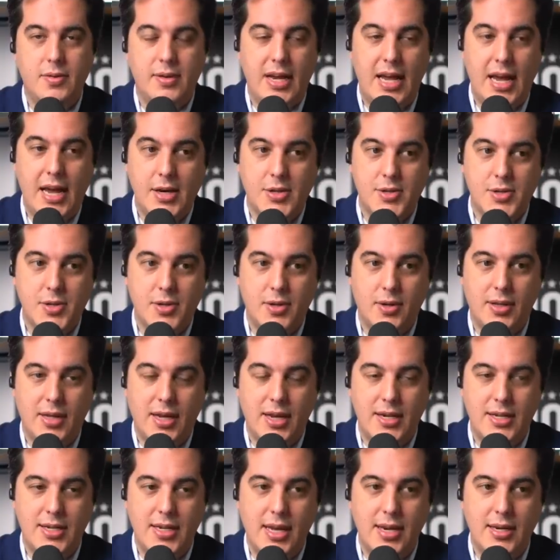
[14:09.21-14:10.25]
national
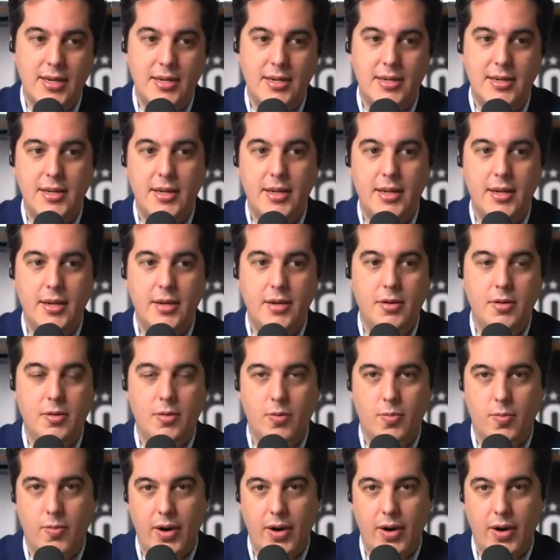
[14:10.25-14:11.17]
identity,